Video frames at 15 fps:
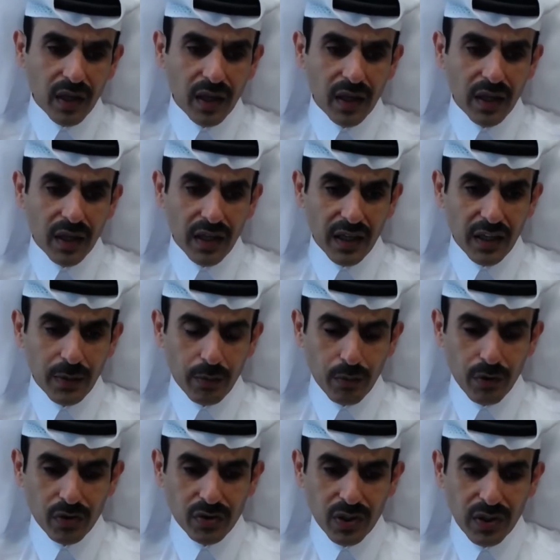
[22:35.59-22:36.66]
any
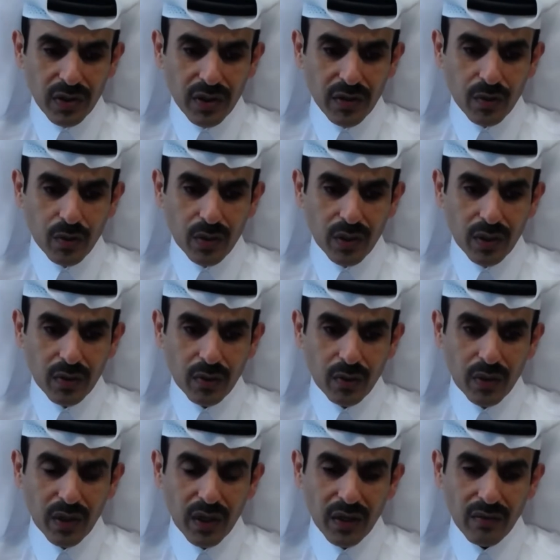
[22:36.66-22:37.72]
project that
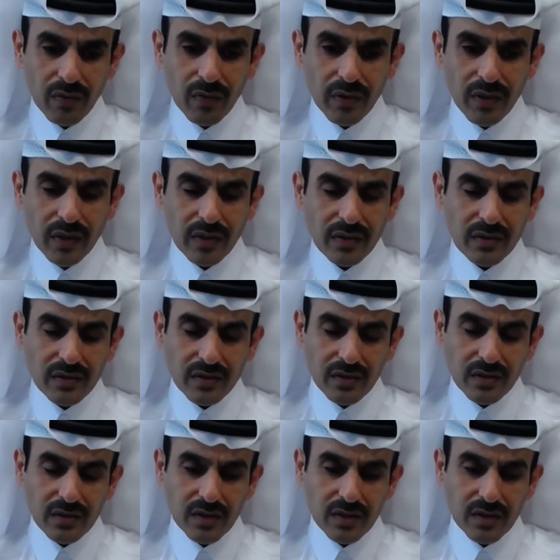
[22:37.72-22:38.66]
we have, whether it's